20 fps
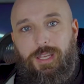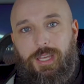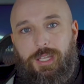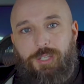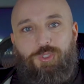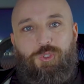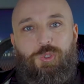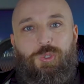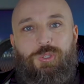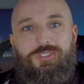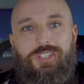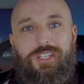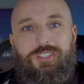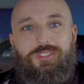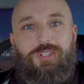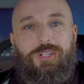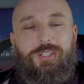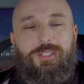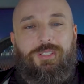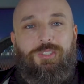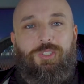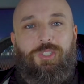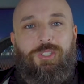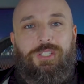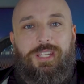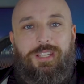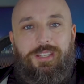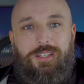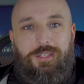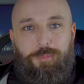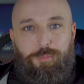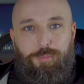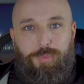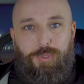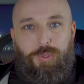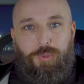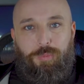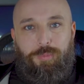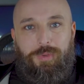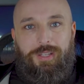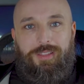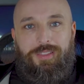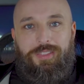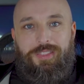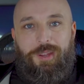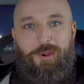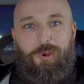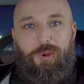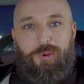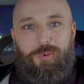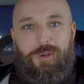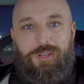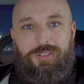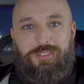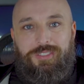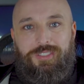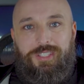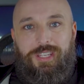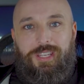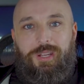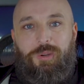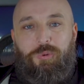And as soon as I started looking, boom, there it was.